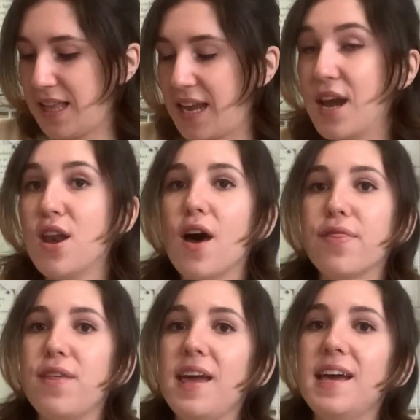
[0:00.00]
Like,
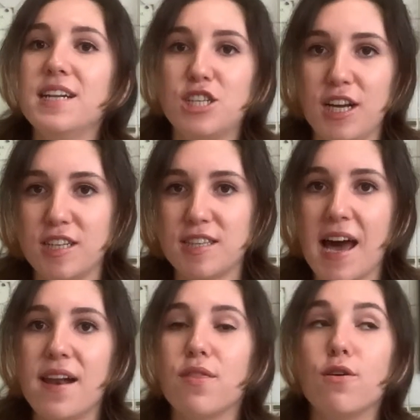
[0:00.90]
nothing can change
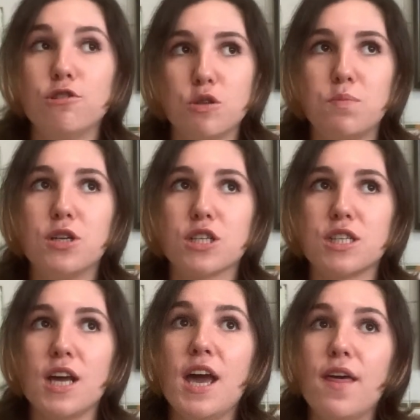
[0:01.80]
that. Those books,
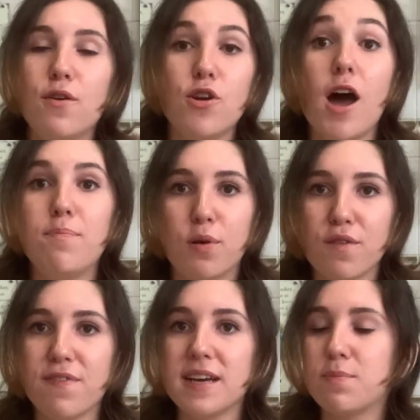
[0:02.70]
they're not
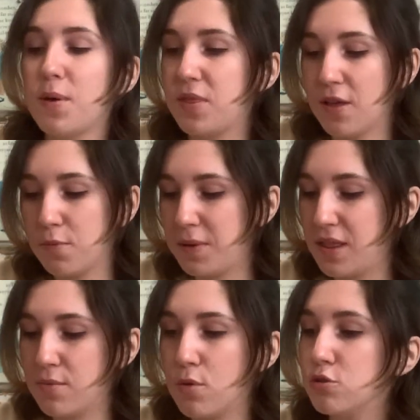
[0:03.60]
perfect, but they'll be
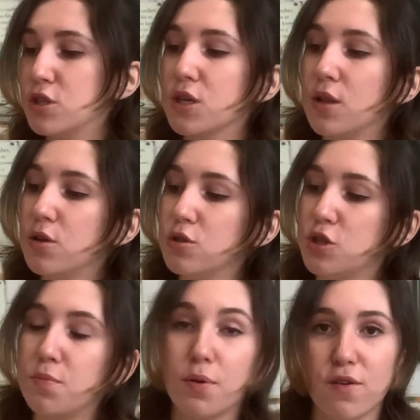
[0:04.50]
the most close
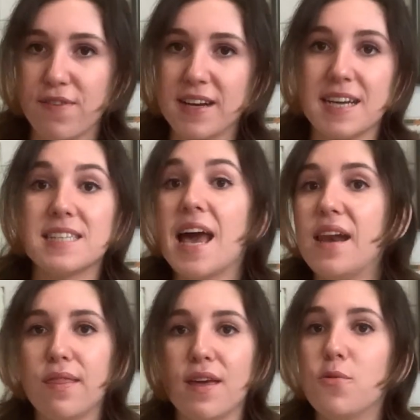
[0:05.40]
to perfect as
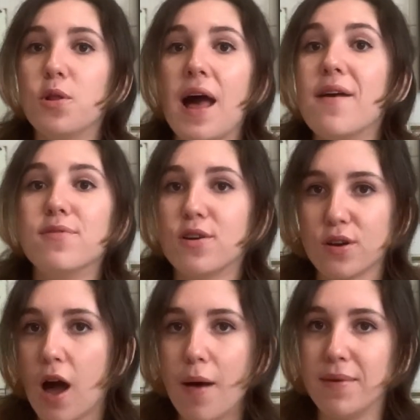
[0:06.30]
anything will ever
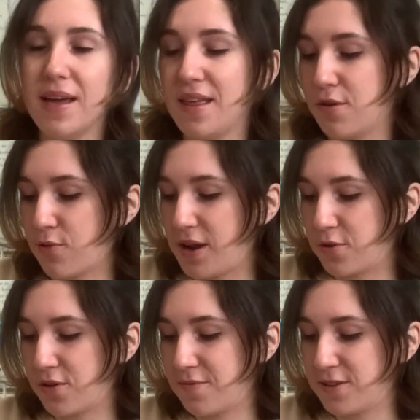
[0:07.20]
come in the
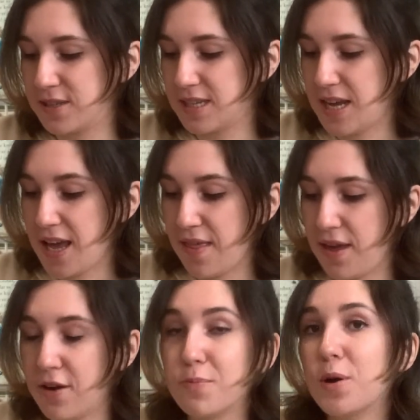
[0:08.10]
Riordan-verse.
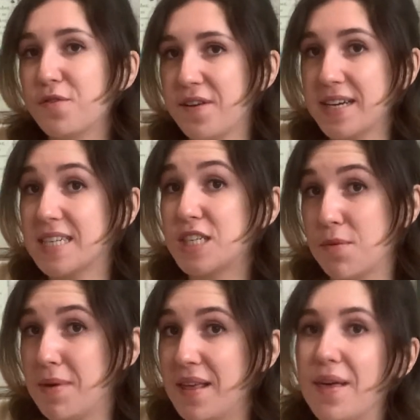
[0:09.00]
They are perfect to
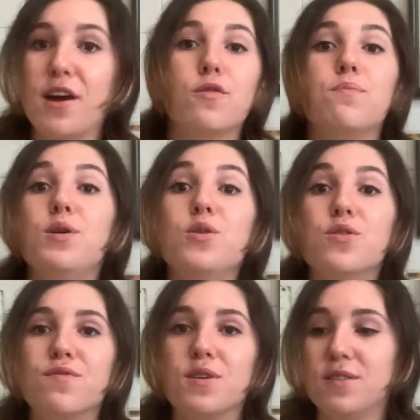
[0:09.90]
me. They are
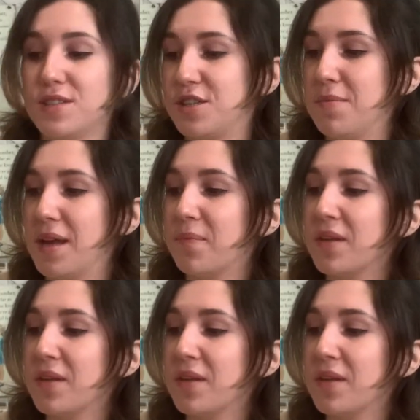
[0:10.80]
beautiful to me.